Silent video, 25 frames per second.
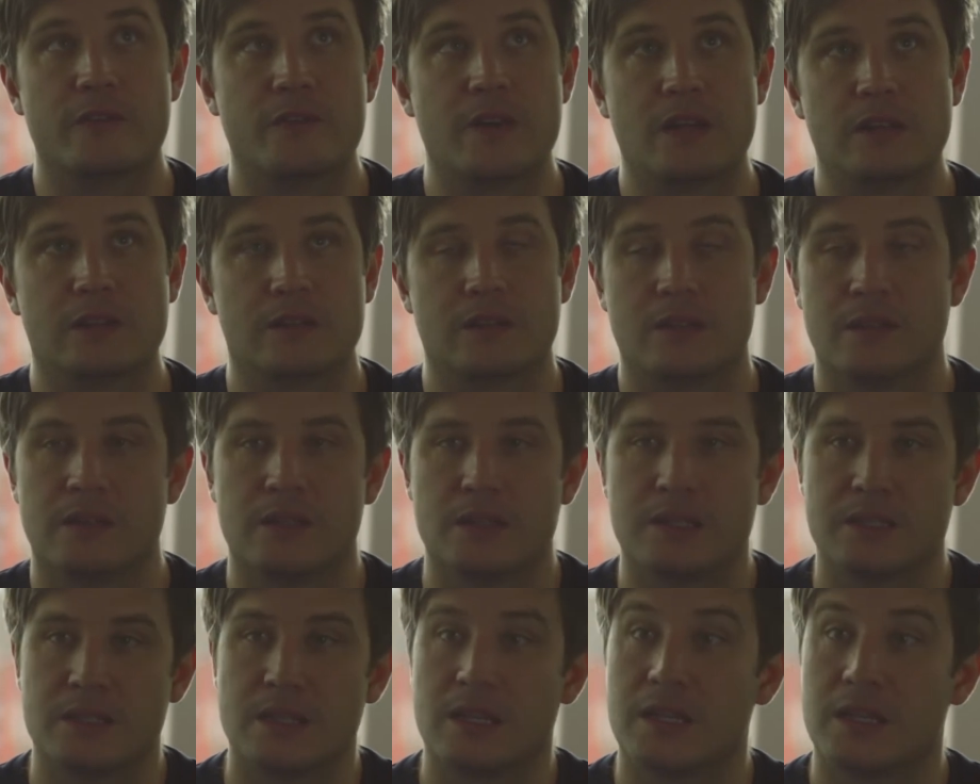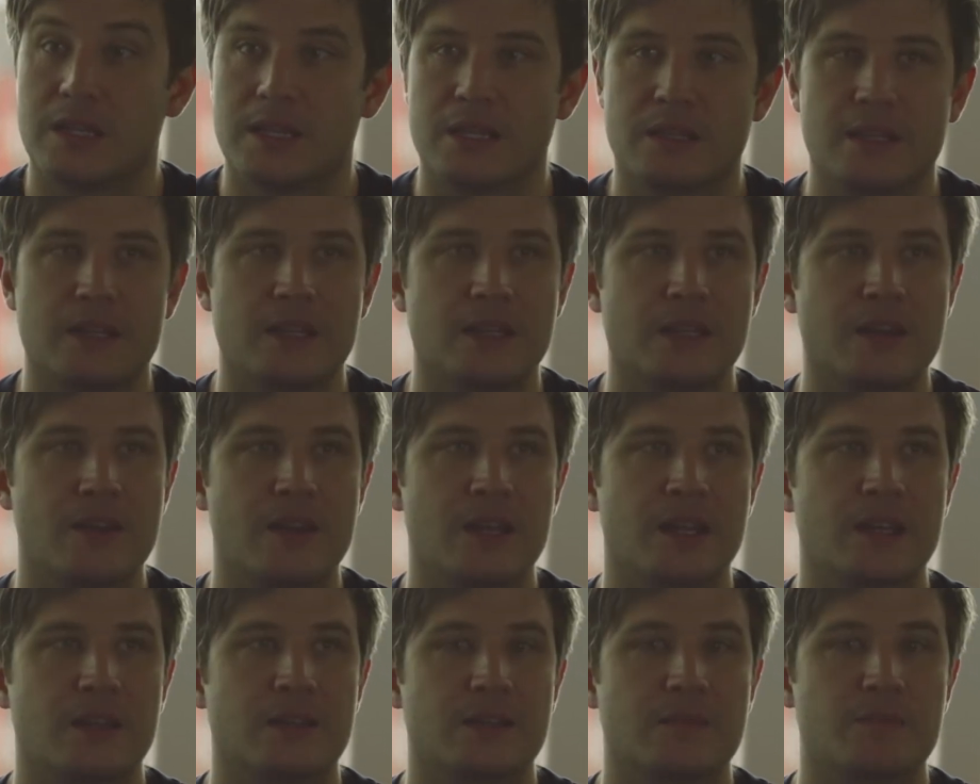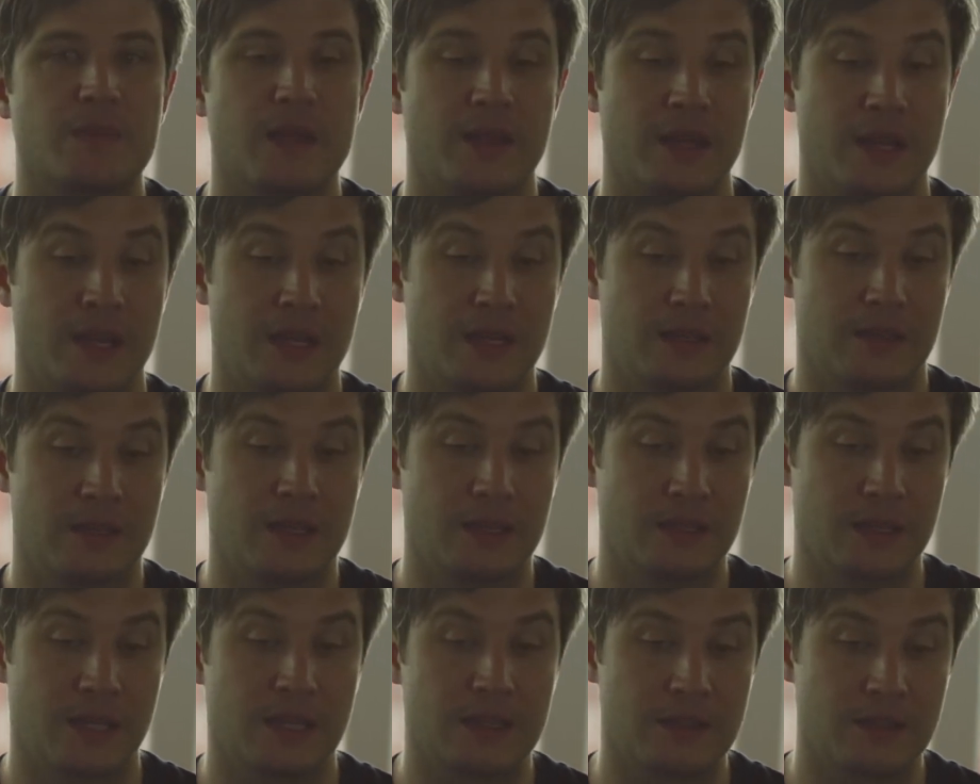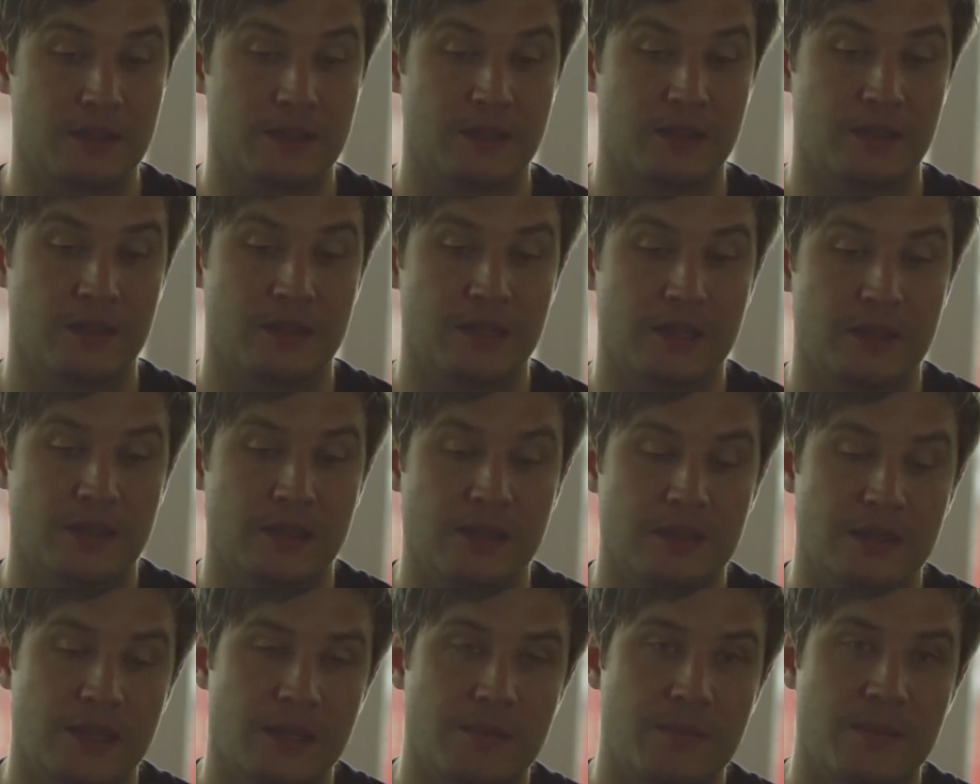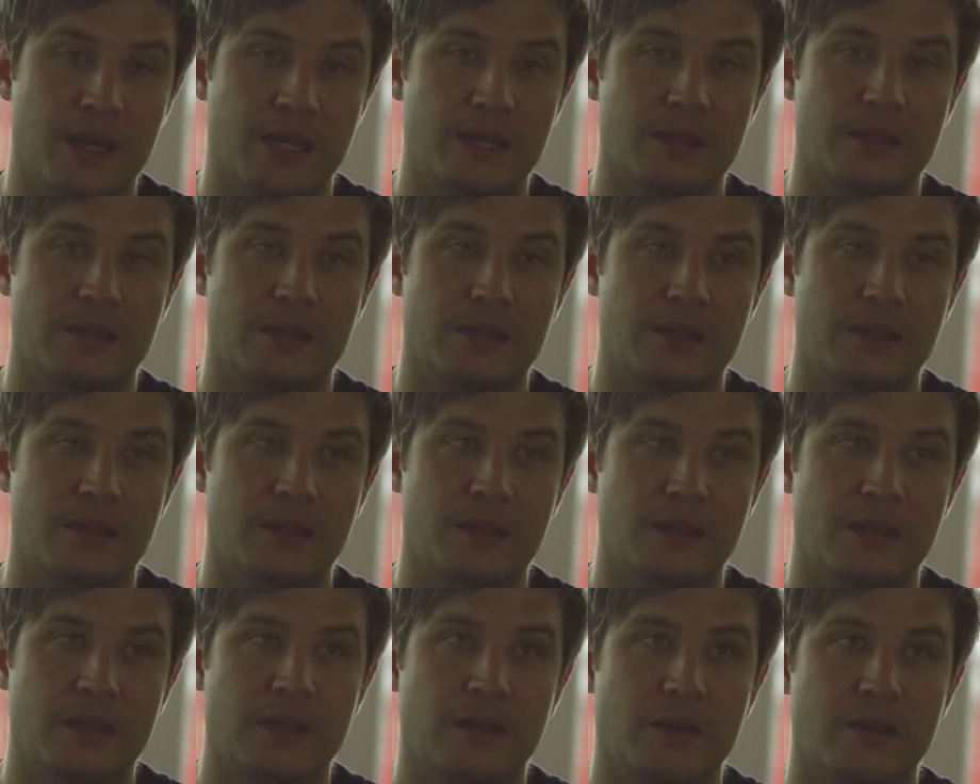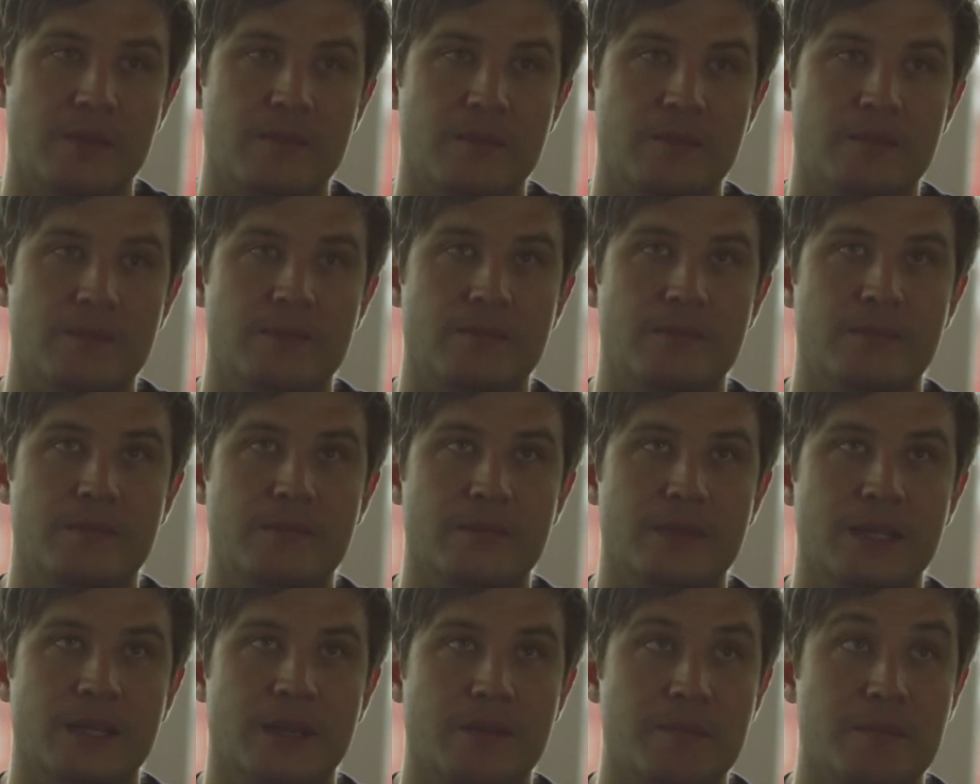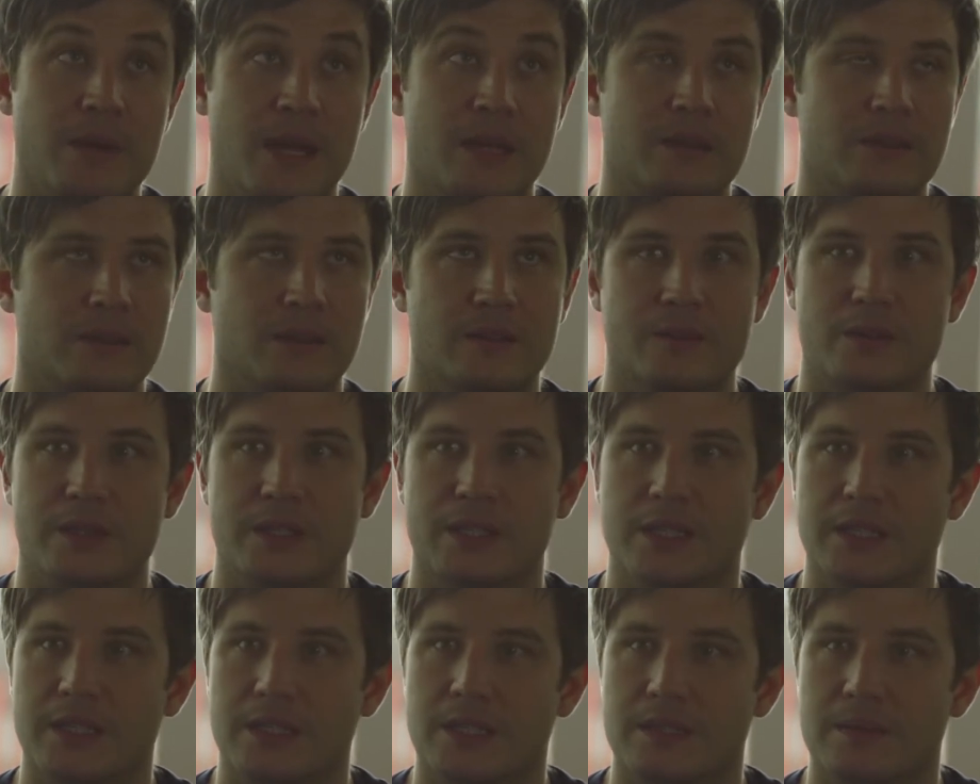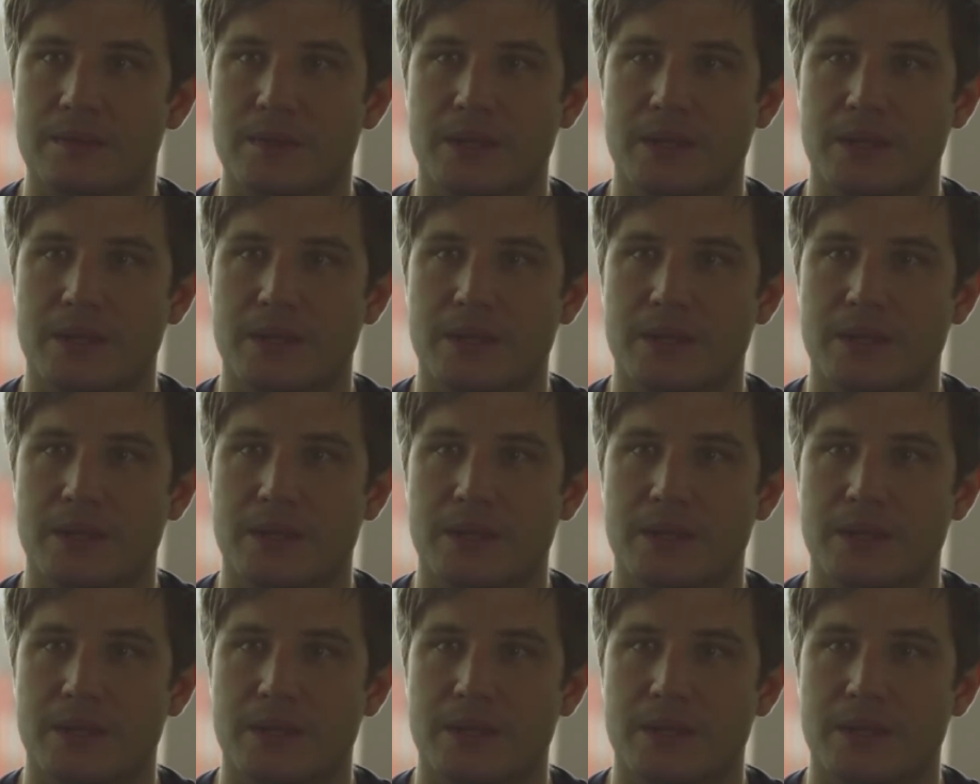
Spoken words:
fault than design, you know, but then that made it a lot, you know, better really,